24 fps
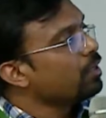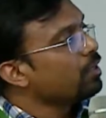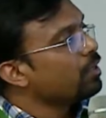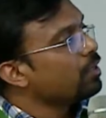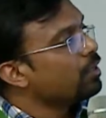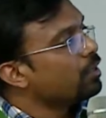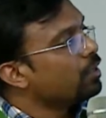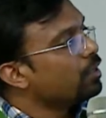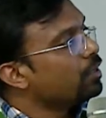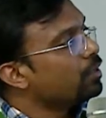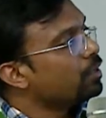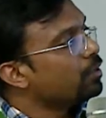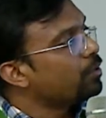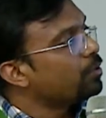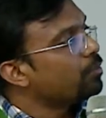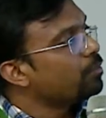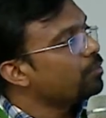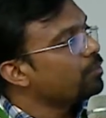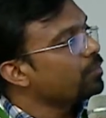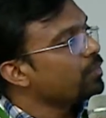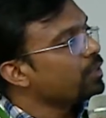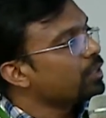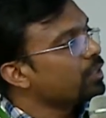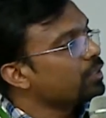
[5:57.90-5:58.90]

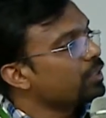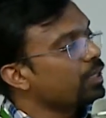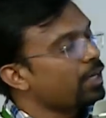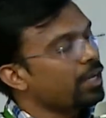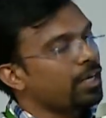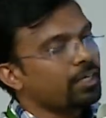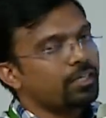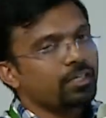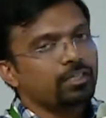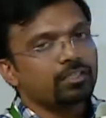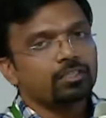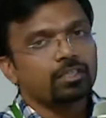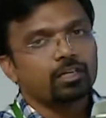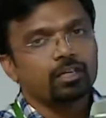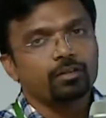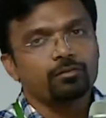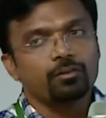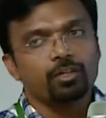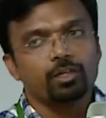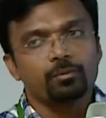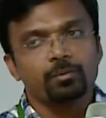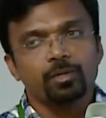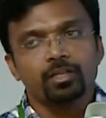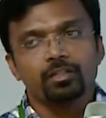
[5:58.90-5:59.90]
the data is
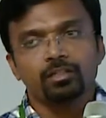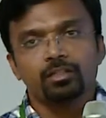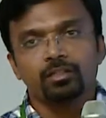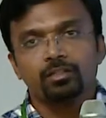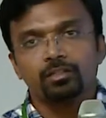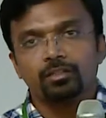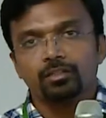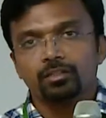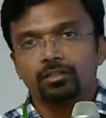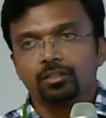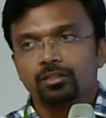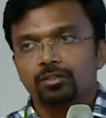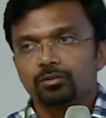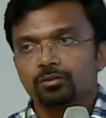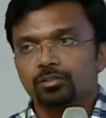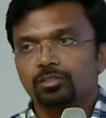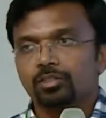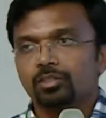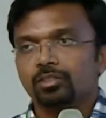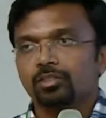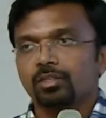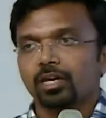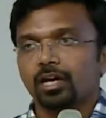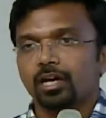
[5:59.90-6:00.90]
unavailable and then the
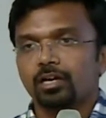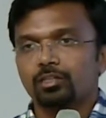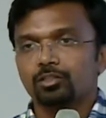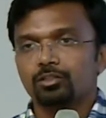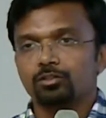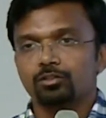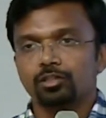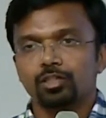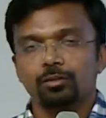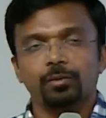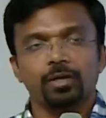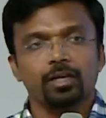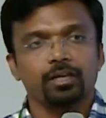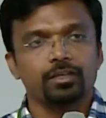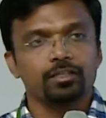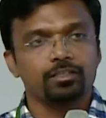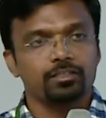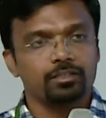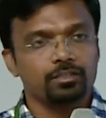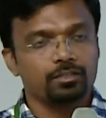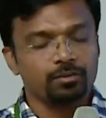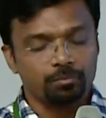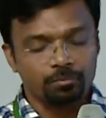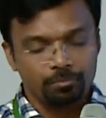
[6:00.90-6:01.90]
user has to rebalance.